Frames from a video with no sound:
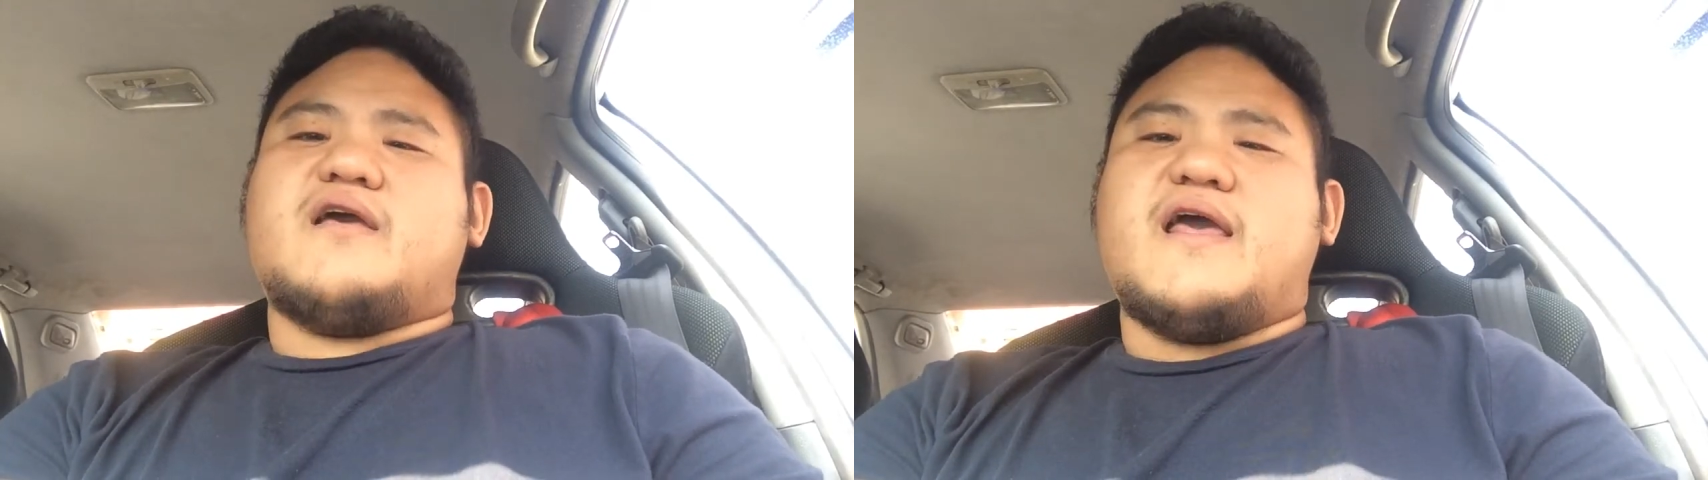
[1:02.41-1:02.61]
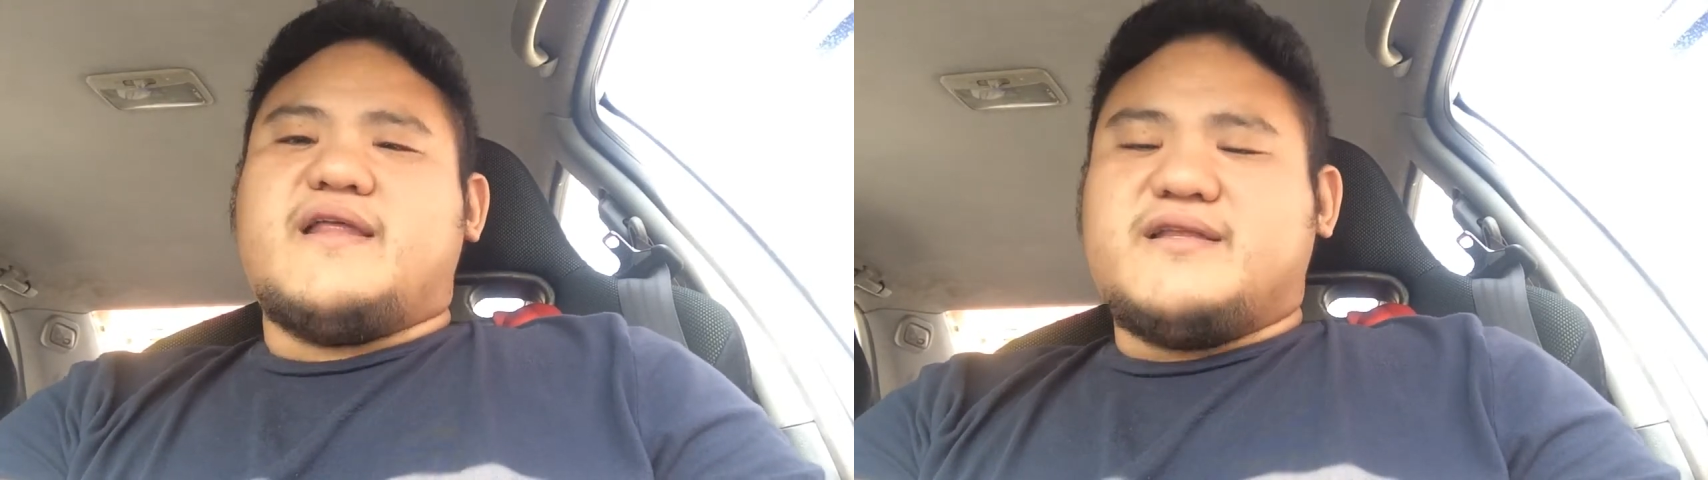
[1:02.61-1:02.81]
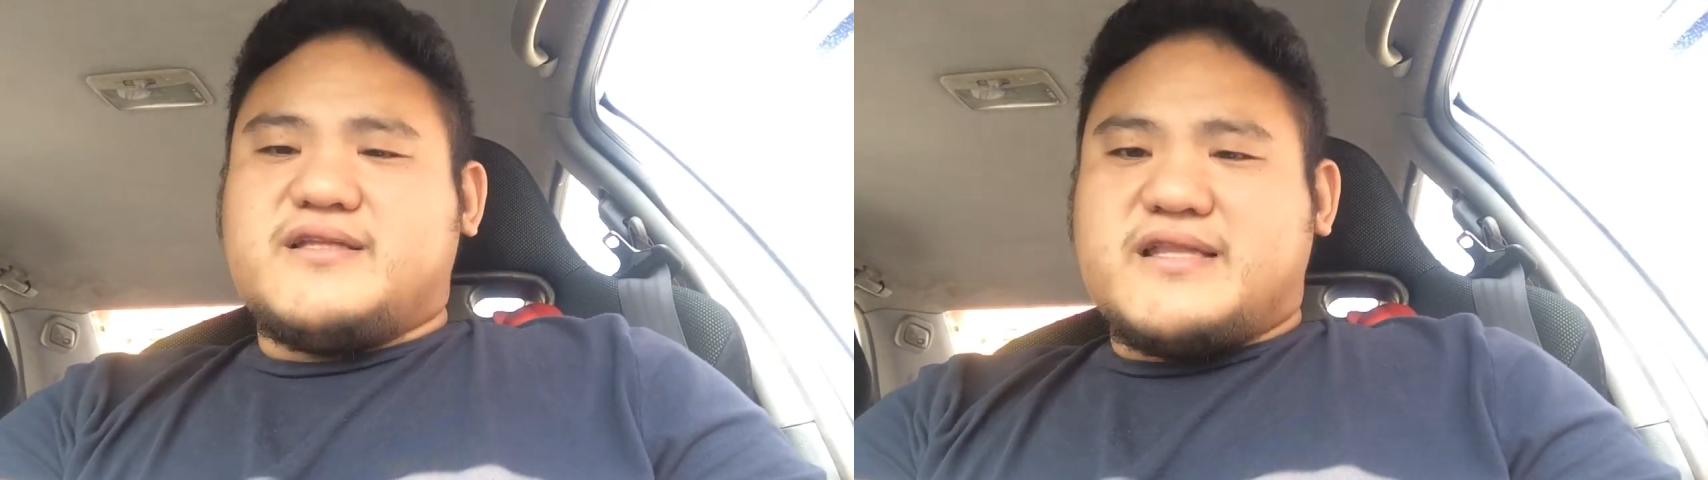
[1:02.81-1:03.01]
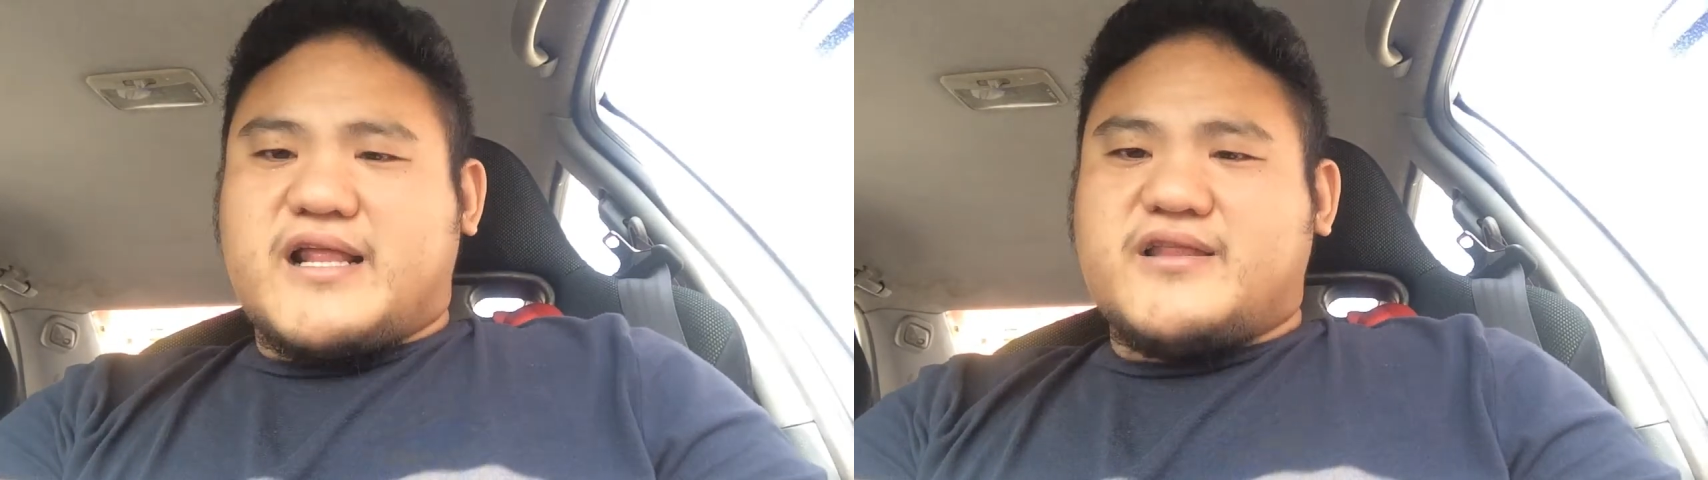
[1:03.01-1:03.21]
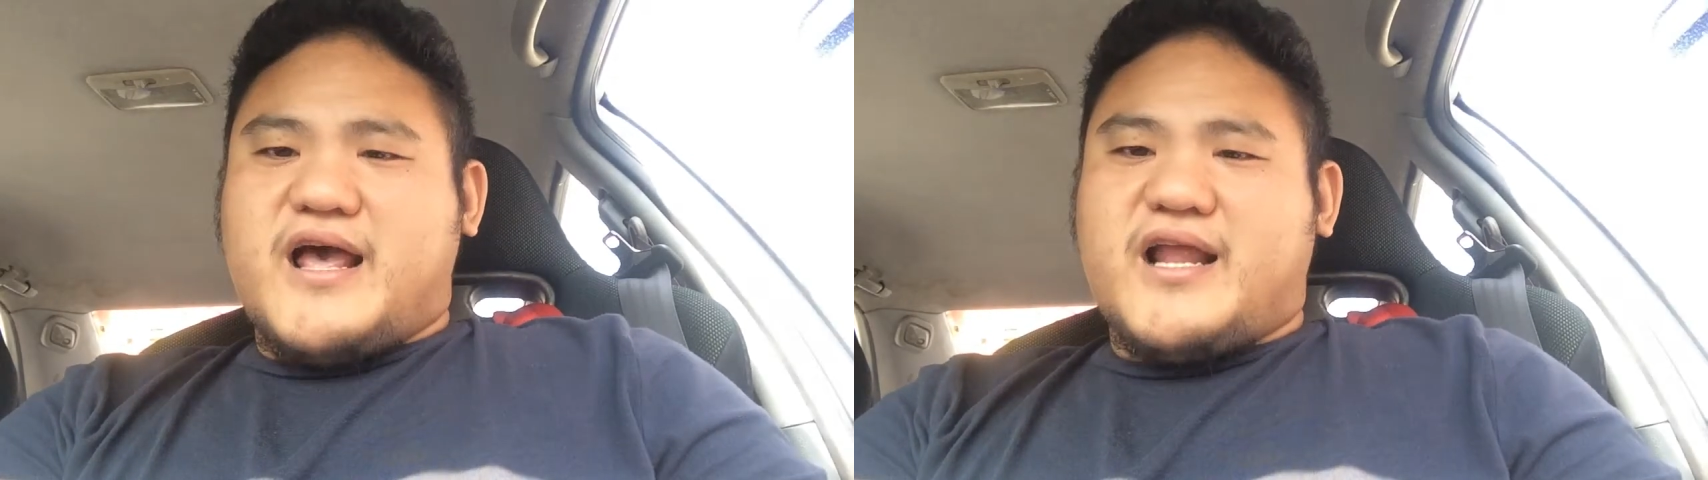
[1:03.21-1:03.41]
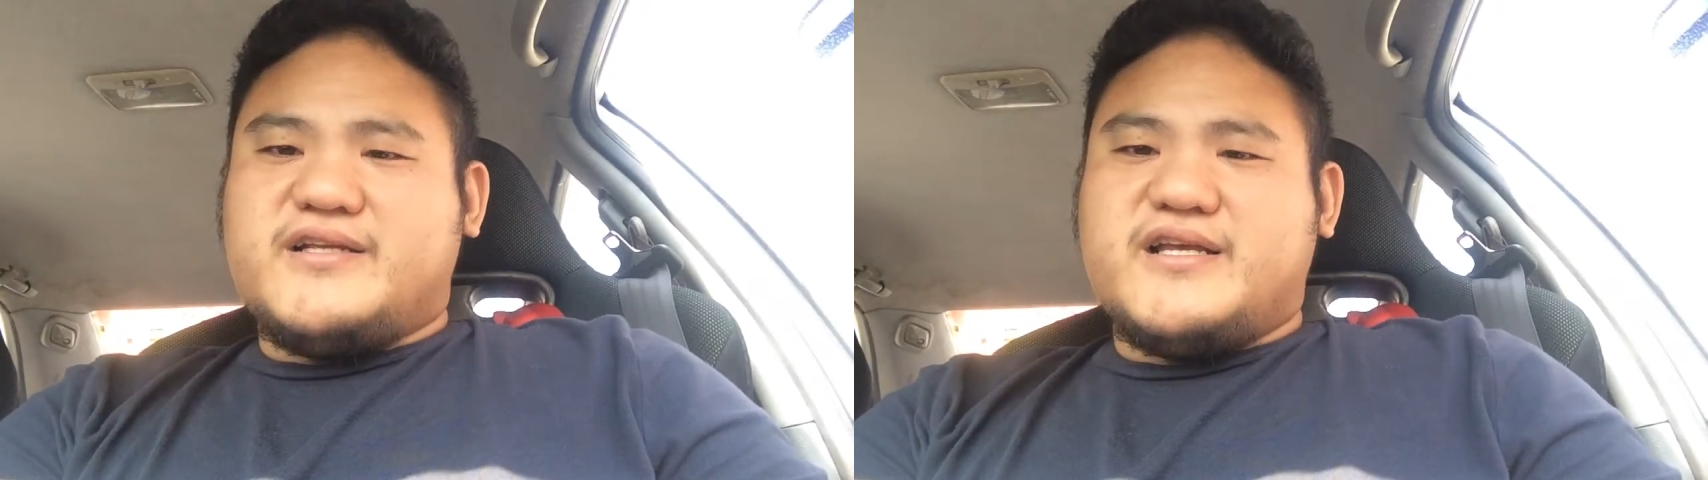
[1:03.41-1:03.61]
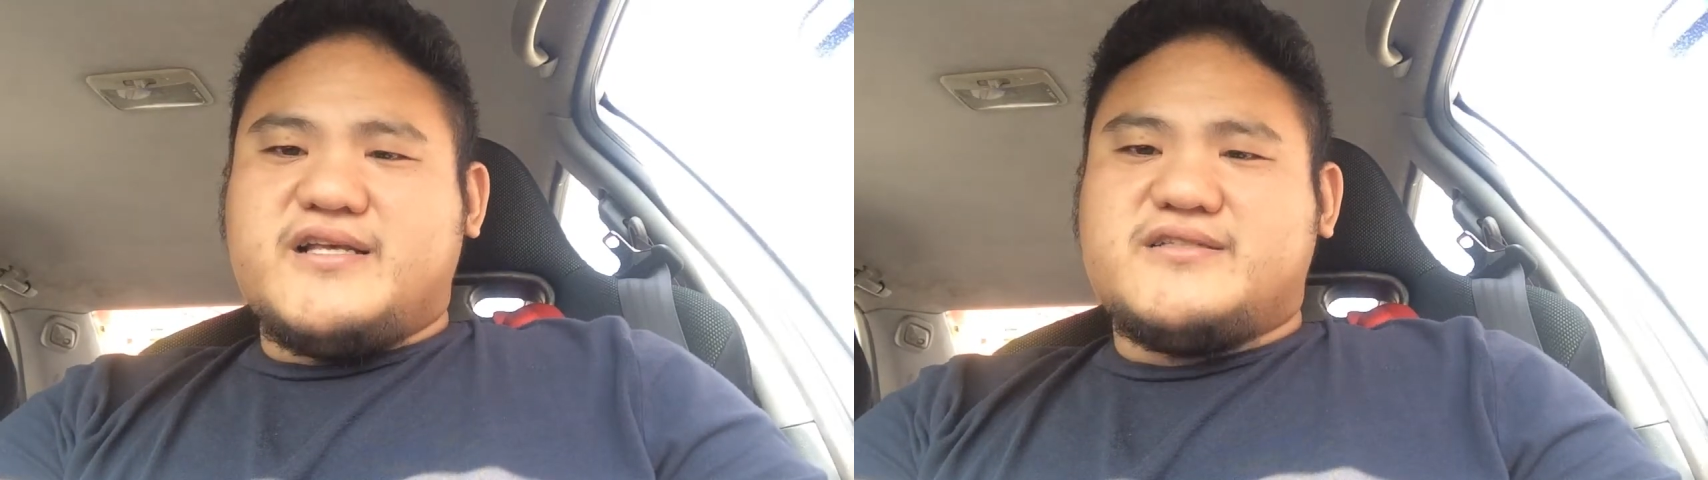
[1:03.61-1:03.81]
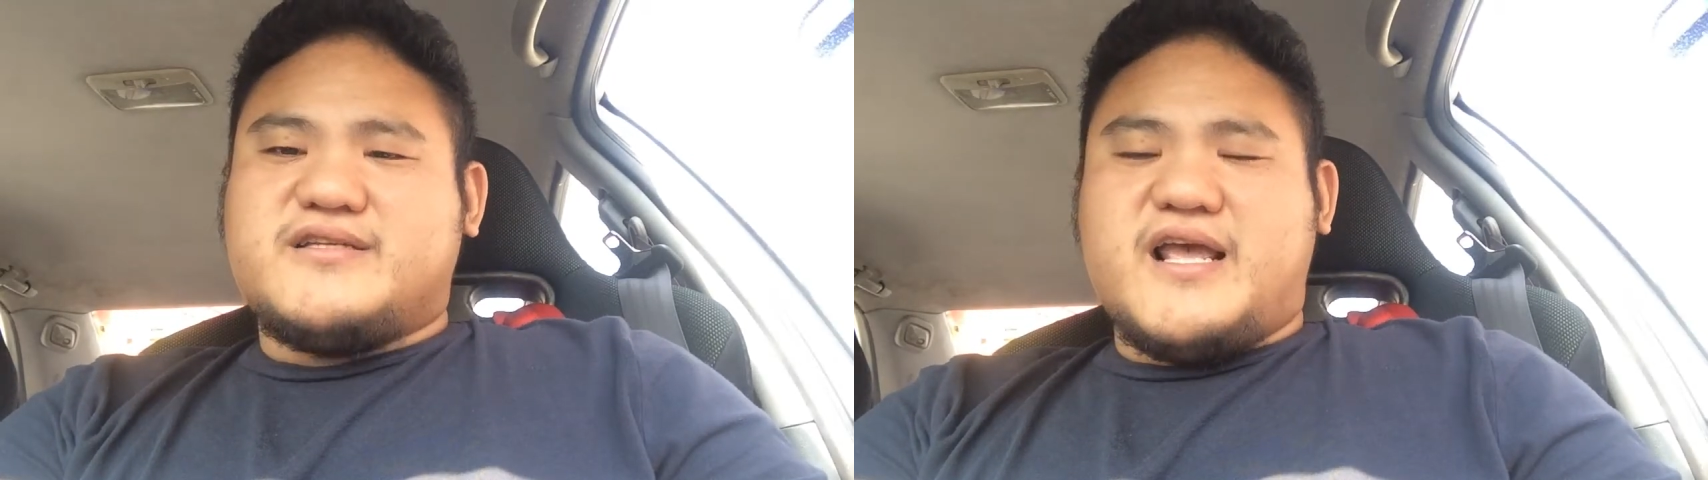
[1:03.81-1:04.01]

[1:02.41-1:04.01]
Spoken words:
And the technology is